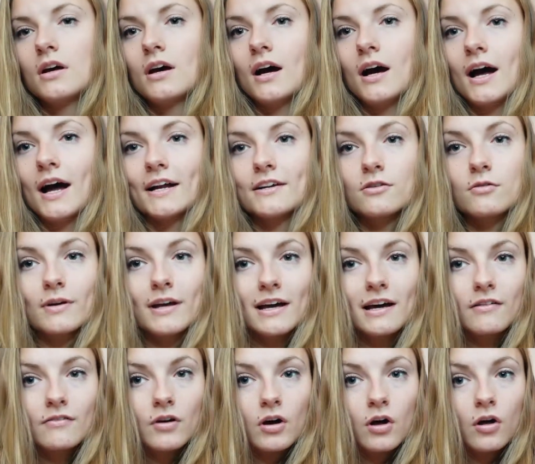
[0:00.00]
I don't
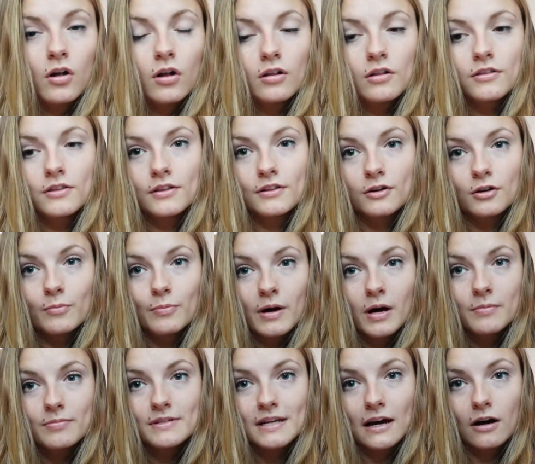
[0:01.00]
have all the little
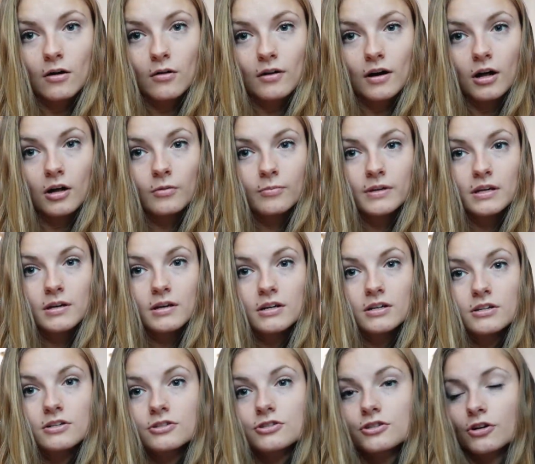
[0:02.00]
pups out. I'll be
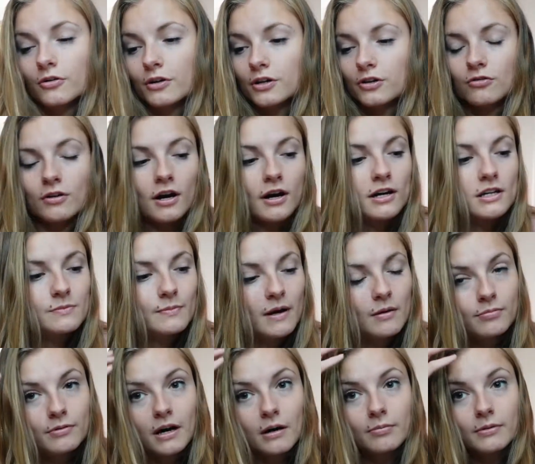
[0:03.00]
showing you guys my
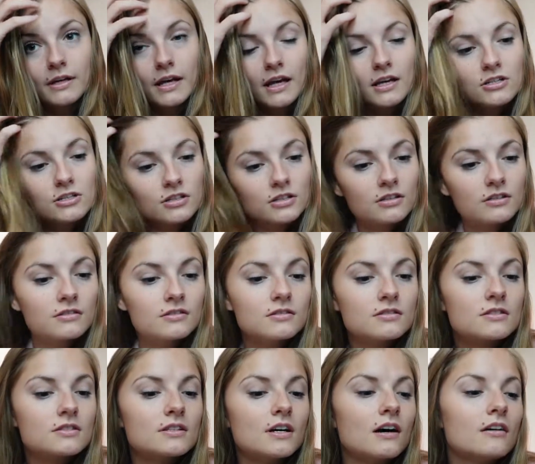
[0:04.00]
propagation
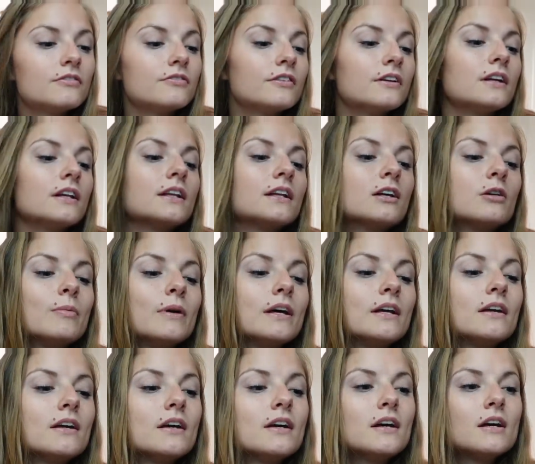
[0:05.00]
stuff in a little bit.
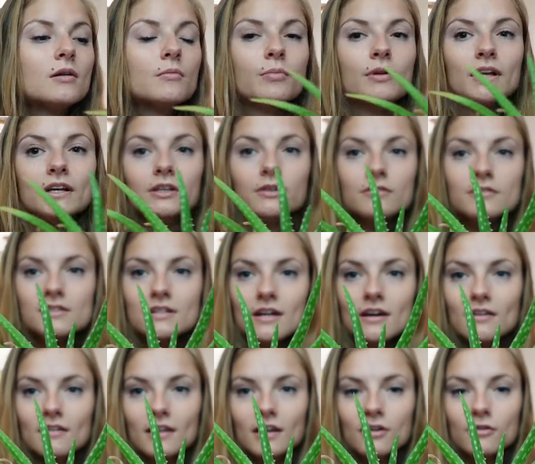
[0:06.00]
But like you see
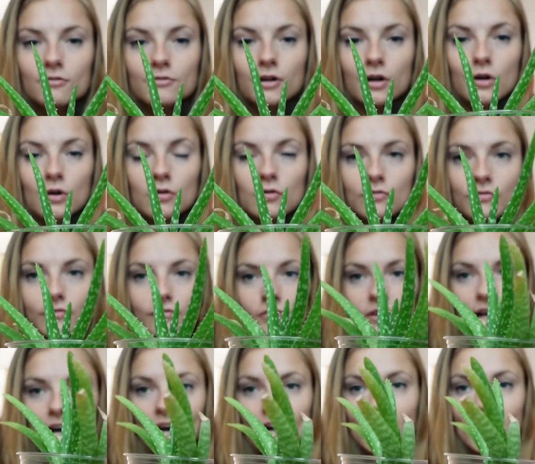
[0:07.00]
how they grow
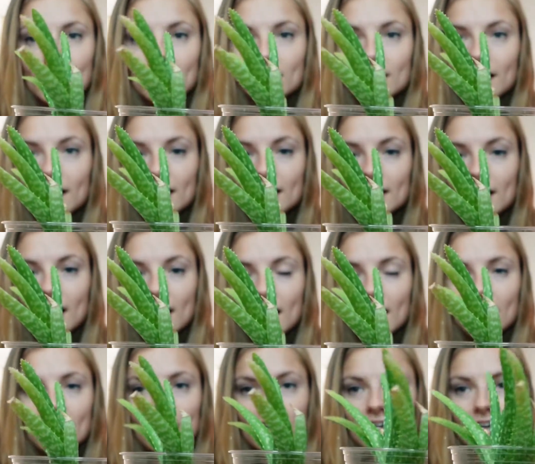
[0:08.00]
flat like
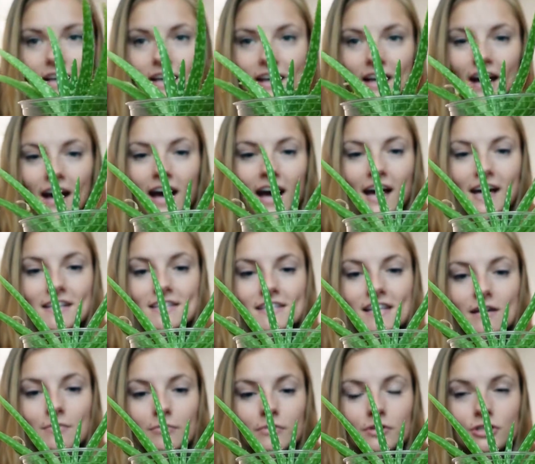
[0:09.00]
that? As
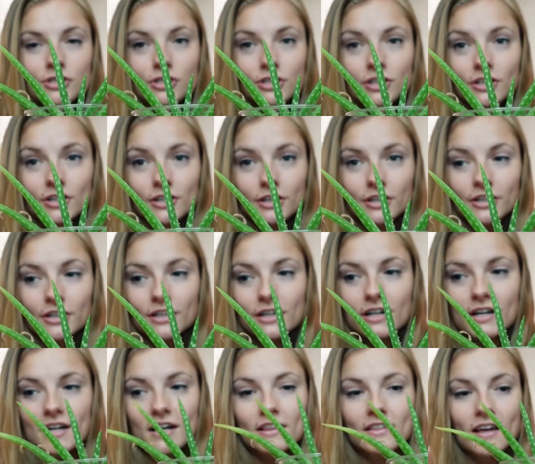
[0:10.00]
they mature,
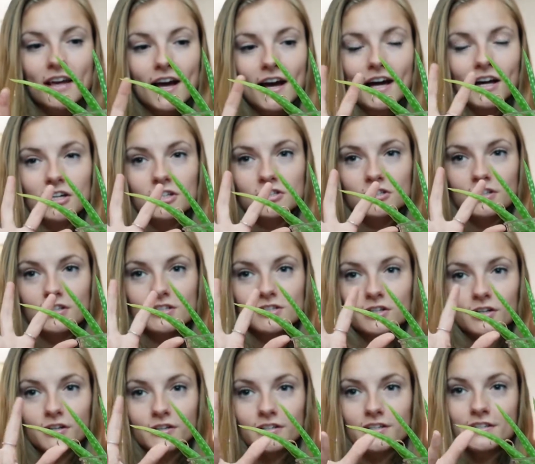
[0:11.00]
they actually
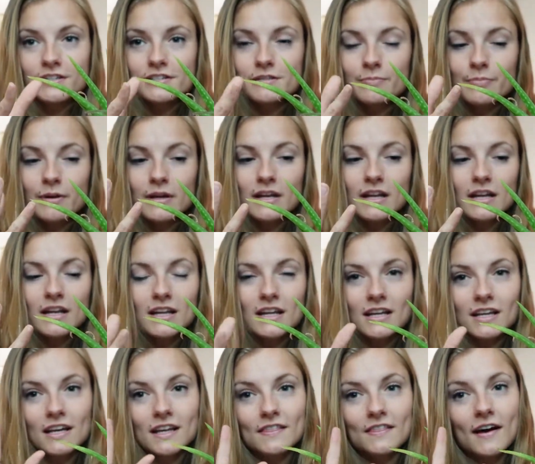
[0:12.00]
start to spin and
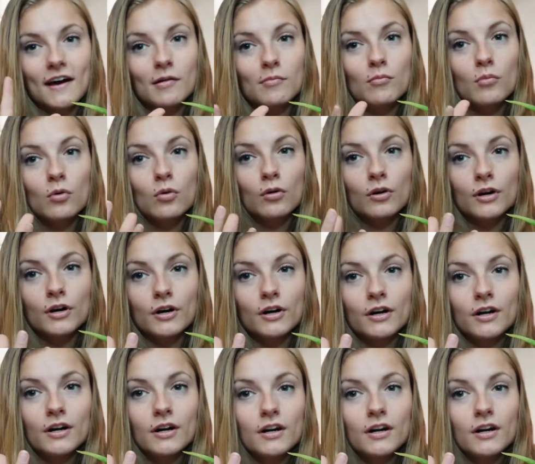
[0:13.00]
get that more